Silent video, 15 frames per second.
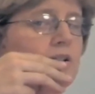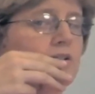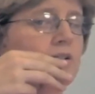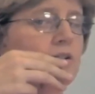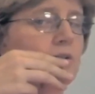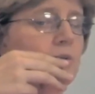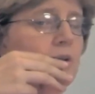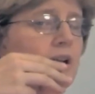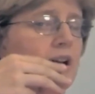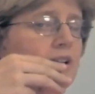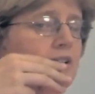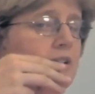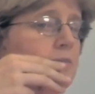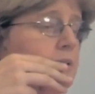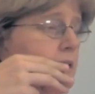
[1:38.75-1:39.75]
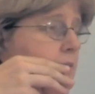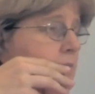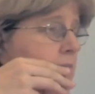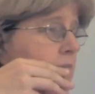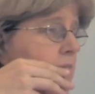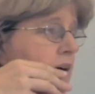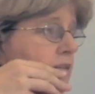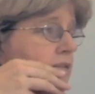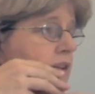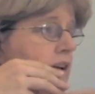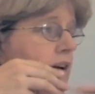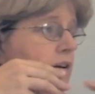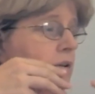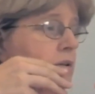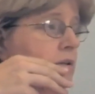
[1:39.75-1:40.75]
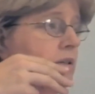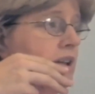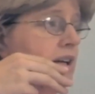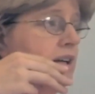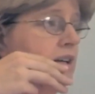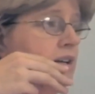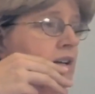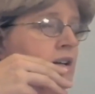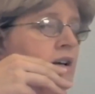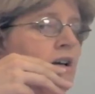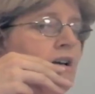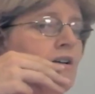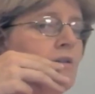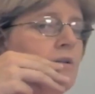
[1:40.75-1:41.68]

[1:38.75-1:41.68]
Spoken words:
would actually be above the arrow line?